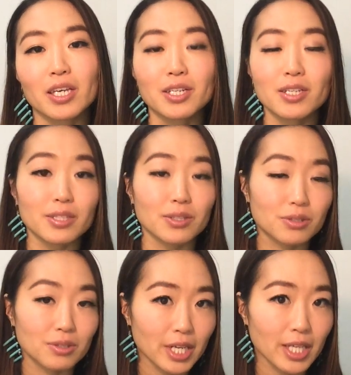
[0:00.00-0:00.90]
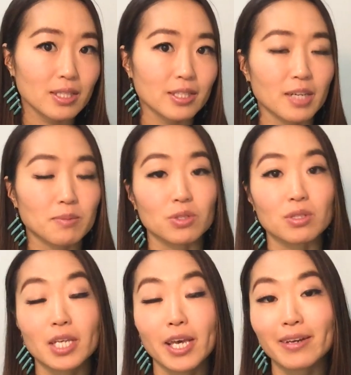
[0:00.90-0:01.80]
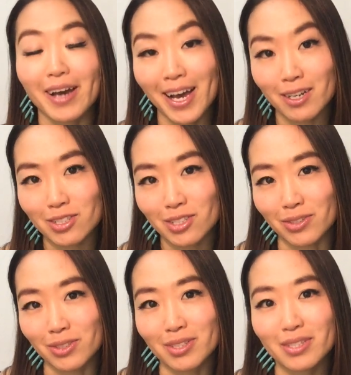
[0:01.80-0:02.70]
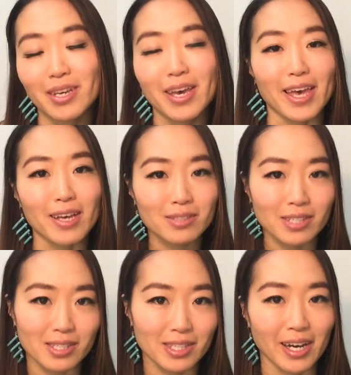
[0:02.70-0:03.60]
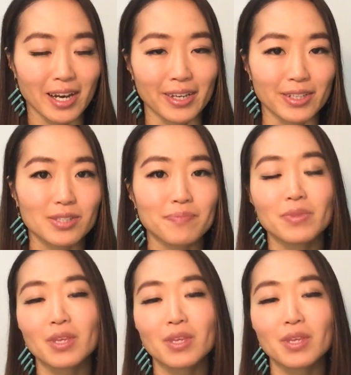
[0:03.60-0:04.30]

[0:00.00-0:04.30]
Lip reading: It is a great time to take actions, exercise,